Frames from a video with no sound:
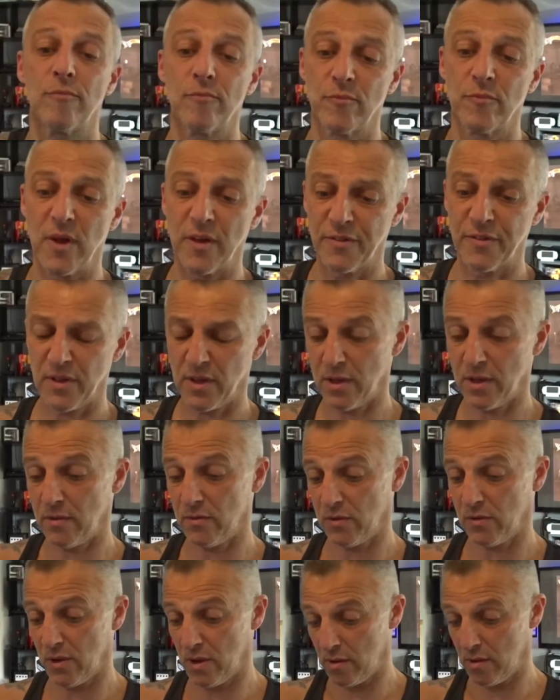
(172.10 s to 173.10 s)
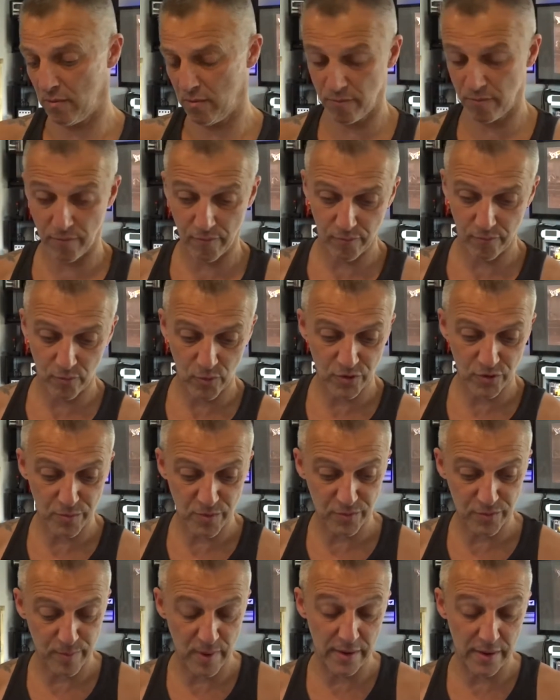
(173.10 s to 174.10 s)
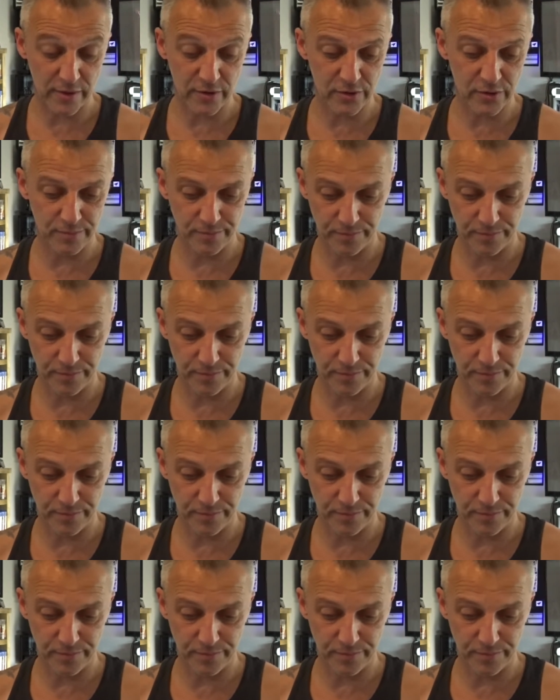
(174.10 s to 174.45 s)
I think it's, where's my specs?